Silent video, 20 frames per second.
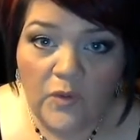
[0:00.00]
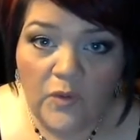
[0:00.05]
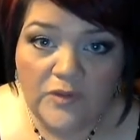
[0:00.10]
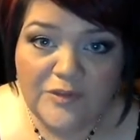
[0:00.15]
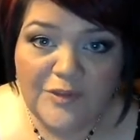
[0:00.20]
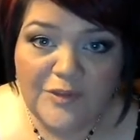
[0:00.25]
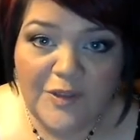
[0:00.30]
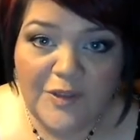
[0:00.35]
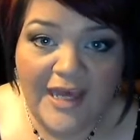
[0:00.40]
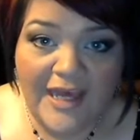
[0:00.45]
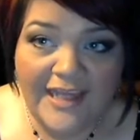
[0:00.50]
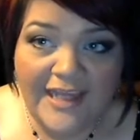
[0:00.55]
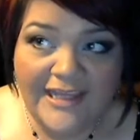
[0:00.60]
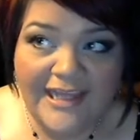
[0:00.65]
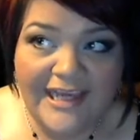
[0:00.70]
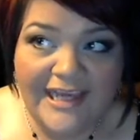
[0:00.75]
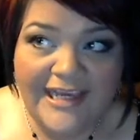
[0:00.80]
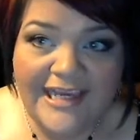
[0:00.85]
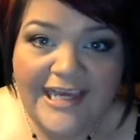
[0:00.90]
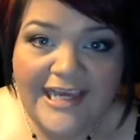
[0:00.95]
So that
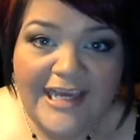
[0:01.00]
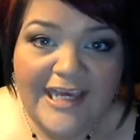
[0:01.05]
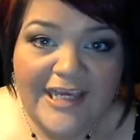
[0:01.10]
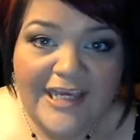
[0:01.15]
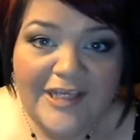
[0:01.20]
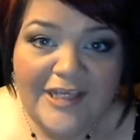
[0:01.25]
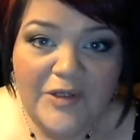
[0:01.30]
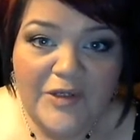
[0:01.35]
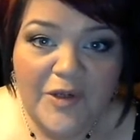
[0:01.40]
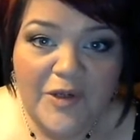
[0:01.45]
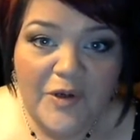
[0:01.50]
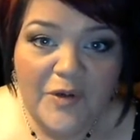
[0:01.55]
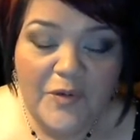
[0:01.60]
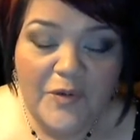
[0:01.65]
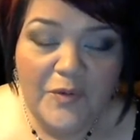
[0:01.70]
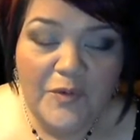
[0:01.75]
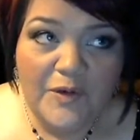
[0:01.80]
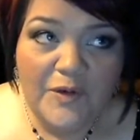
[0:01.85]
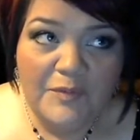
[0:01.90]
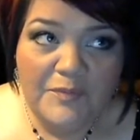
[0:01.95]
like, you
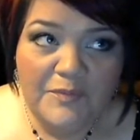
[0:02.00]
know,